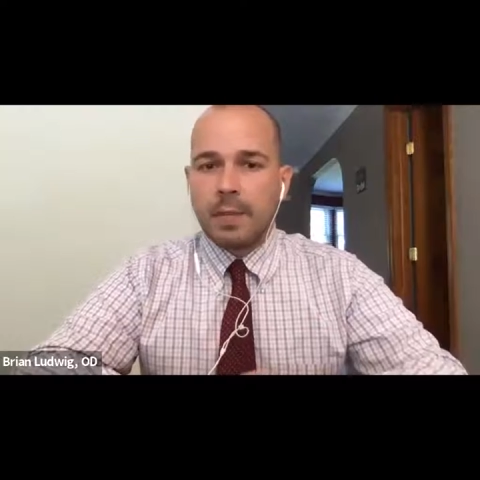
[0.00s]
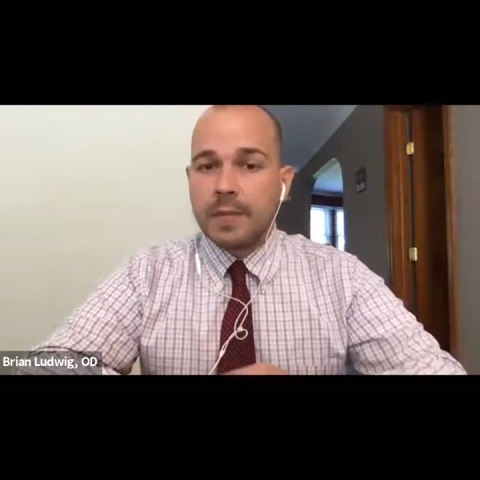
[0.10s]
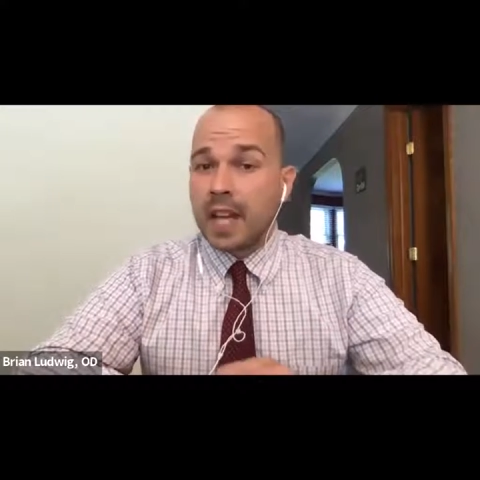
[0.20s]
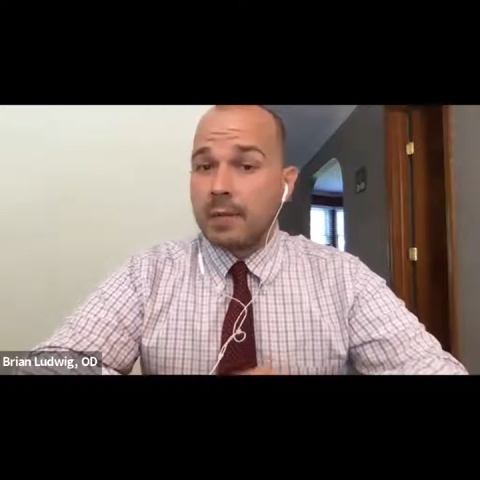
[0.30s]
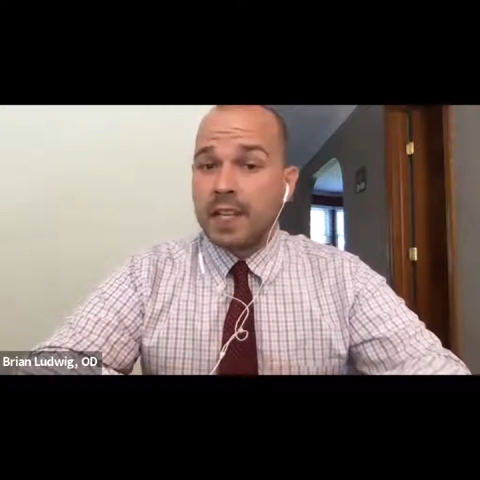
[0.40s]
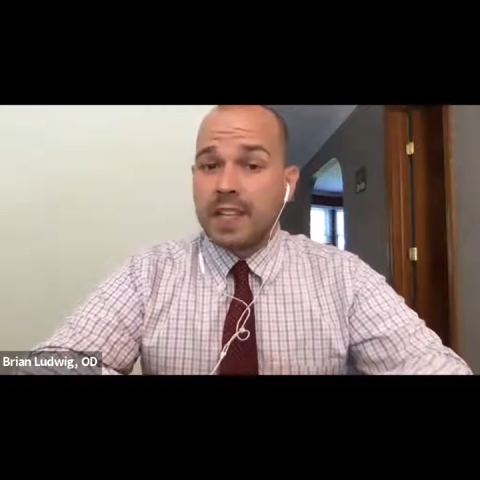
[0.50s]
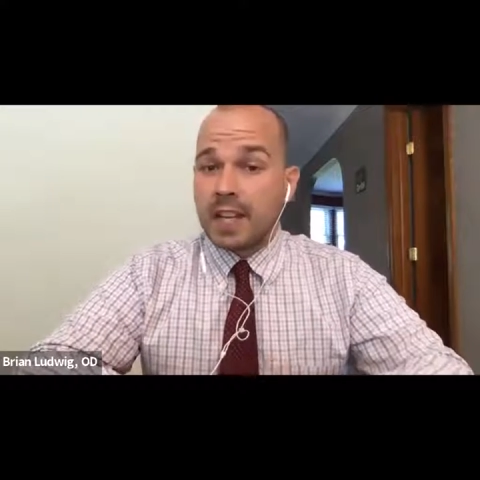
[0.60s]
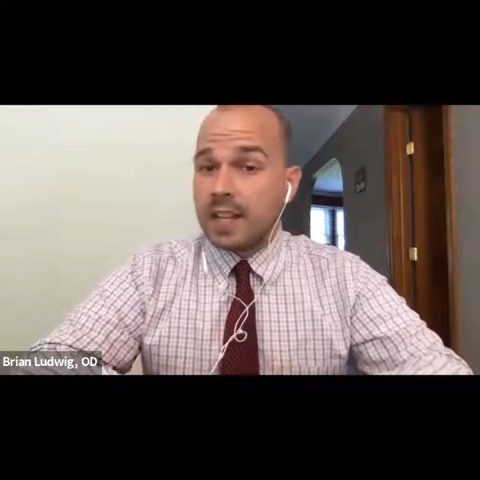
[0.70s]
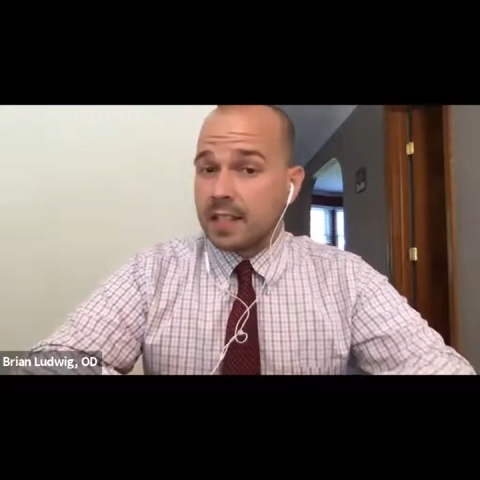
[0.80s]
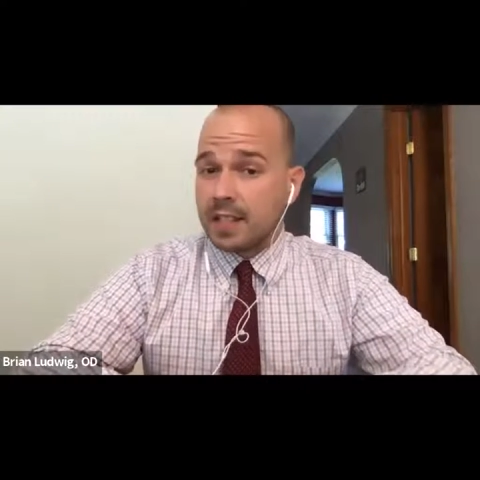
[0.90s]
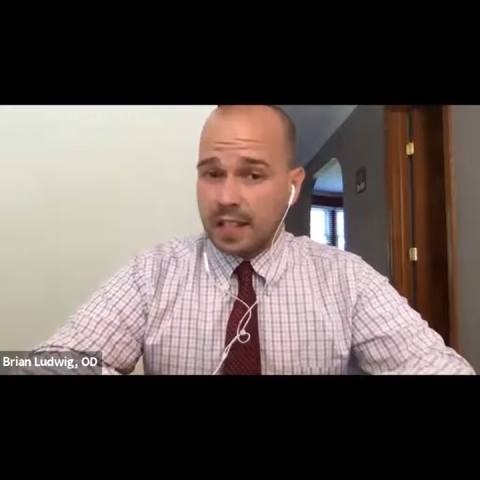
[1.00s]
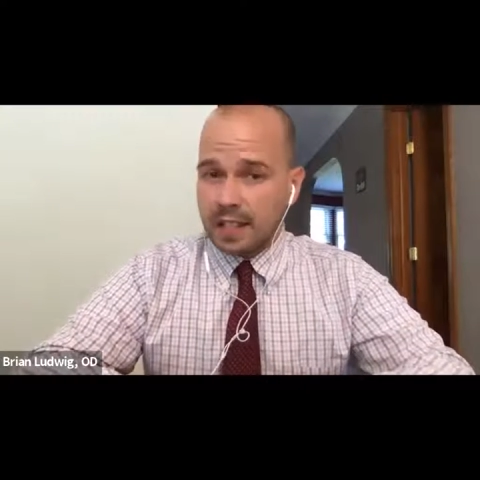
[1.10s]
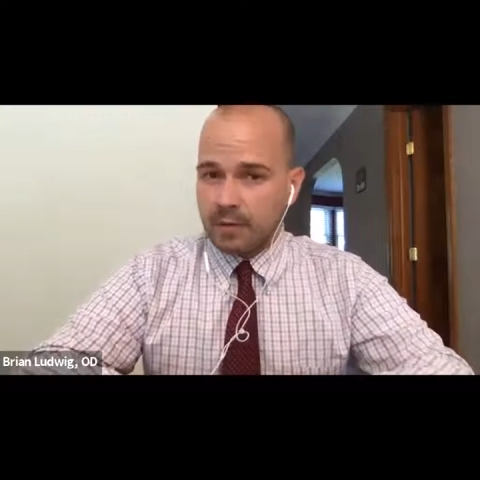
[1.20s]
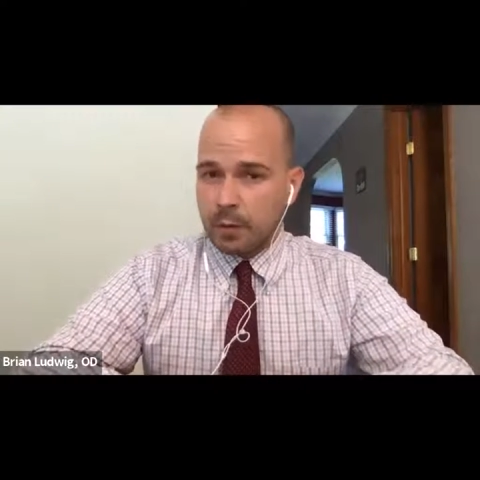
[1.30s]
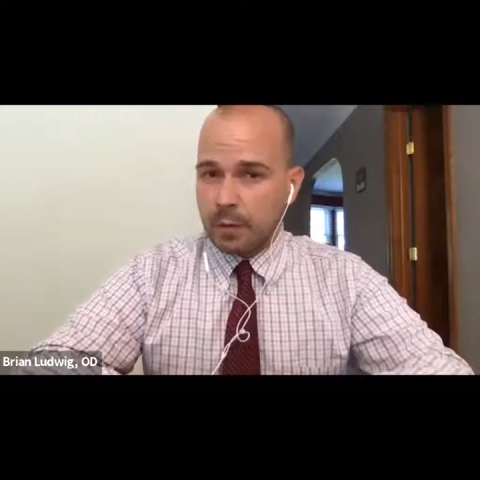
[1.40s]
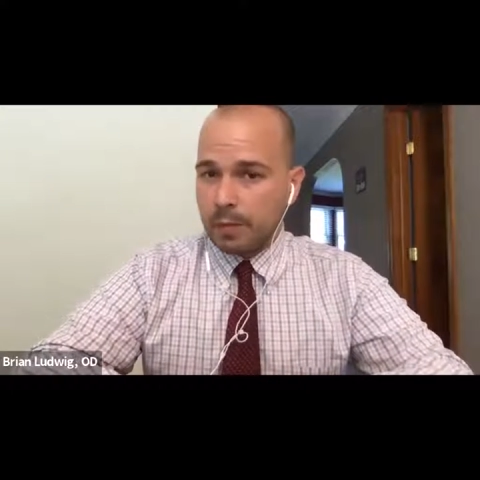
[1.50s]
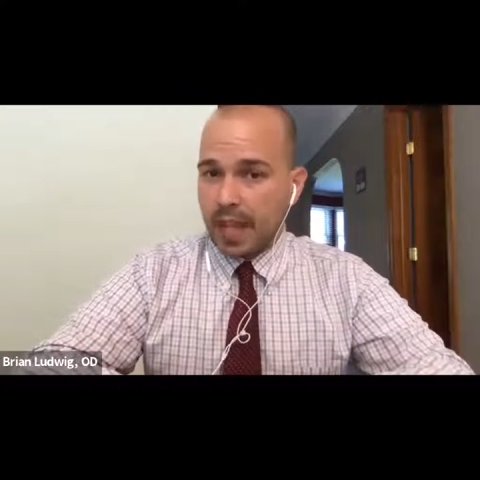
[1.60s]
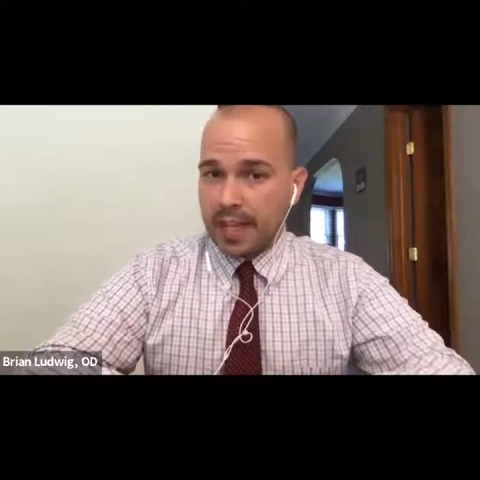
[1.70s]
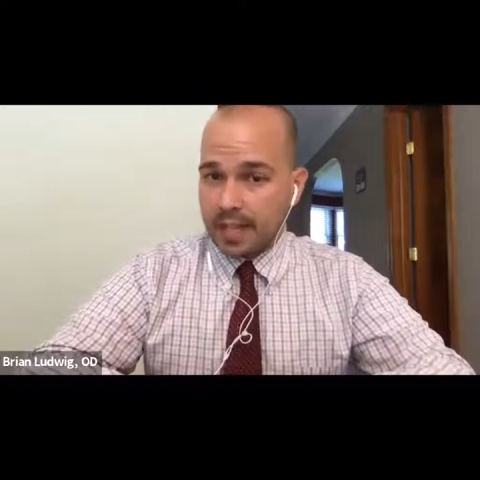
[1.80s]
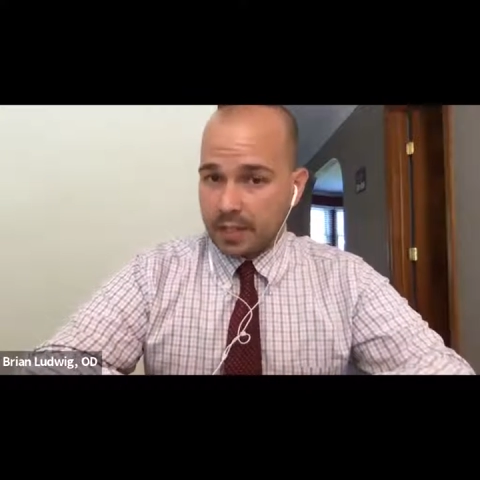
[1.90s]
Diabetes is the leading form of
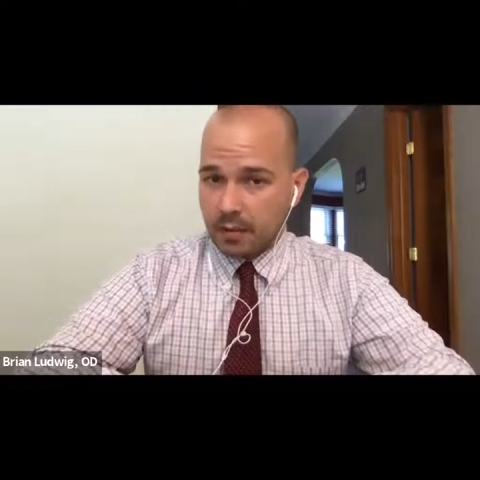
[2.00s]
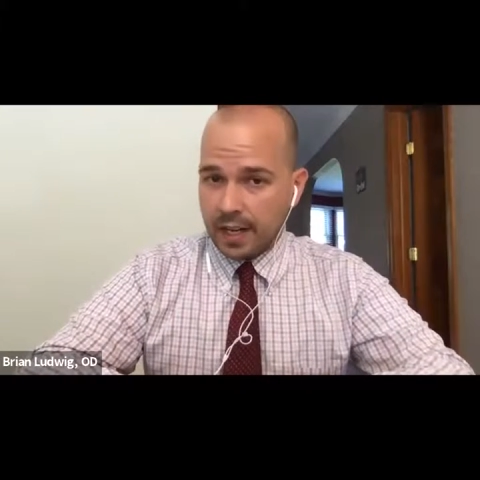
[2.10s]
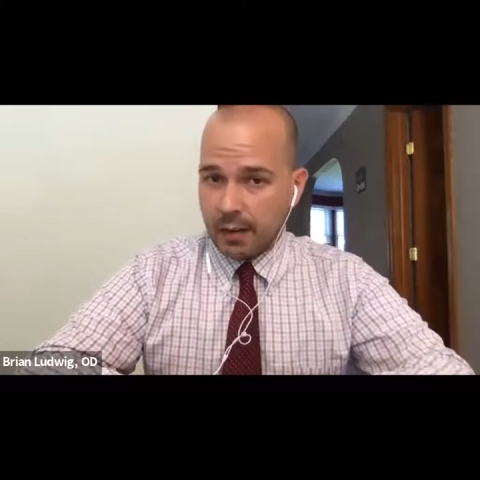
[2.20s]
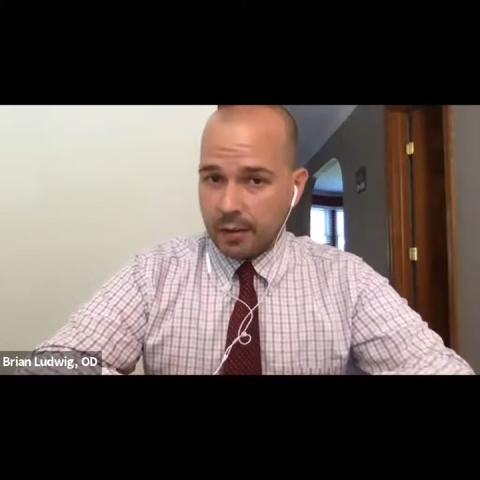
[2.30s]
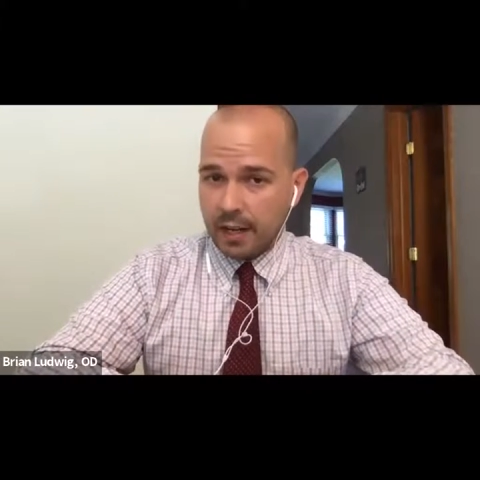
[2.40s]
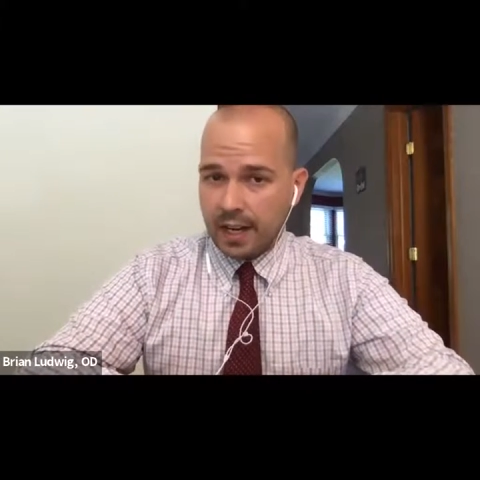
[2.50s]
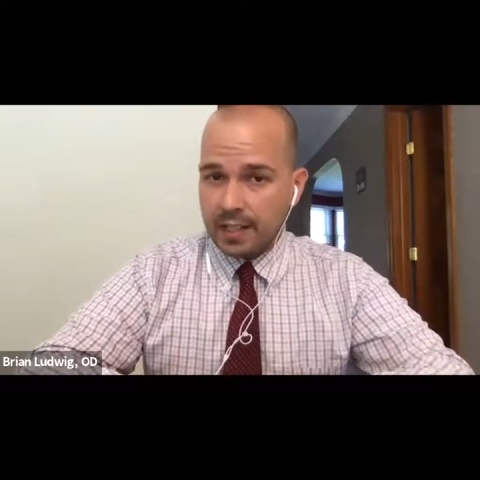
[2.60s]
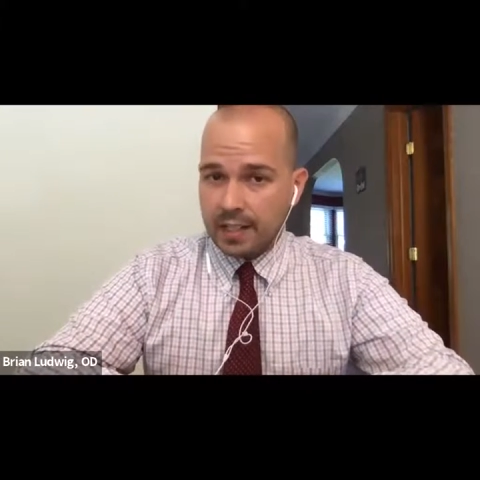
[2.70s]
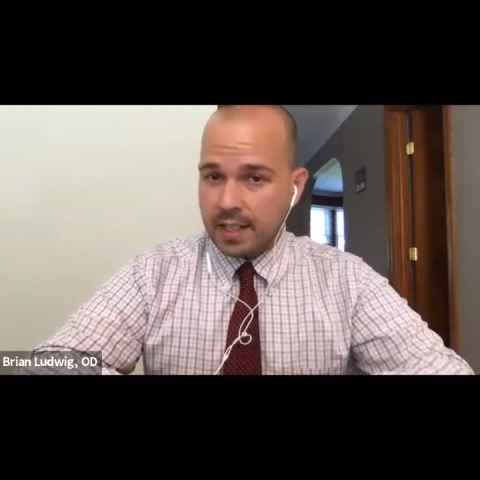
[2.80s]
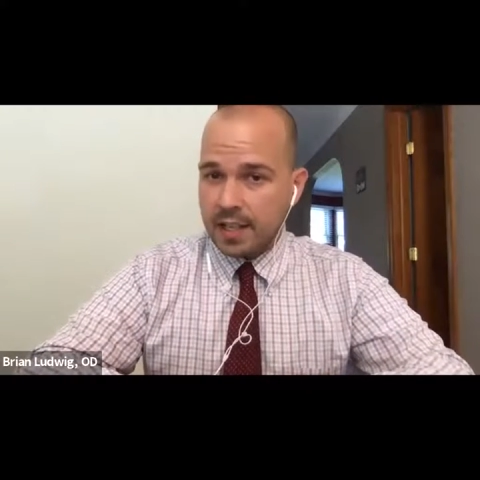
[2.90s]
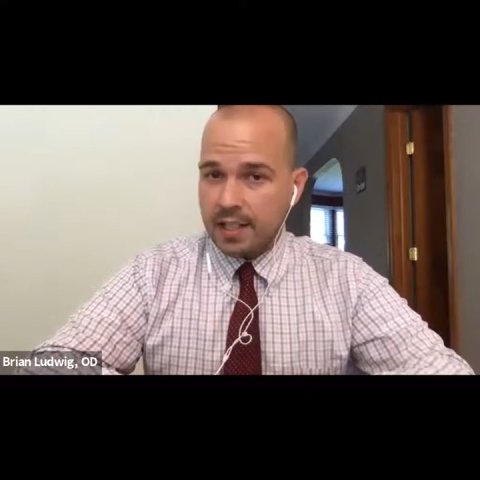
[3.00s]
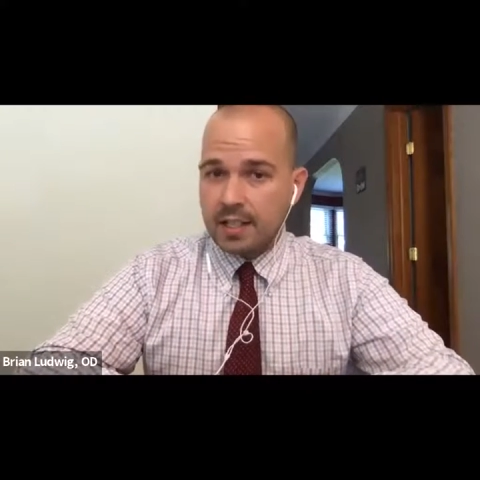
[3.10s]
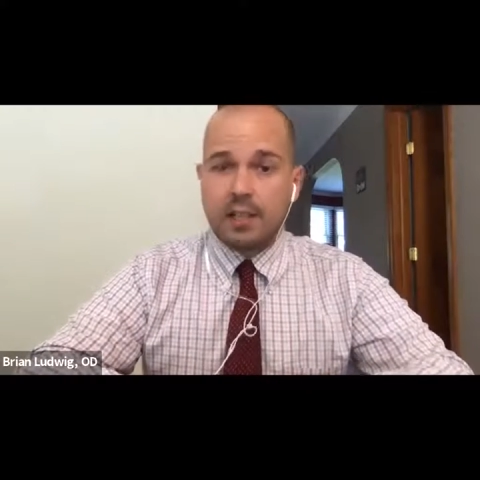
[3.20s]
blindness right now in the United States.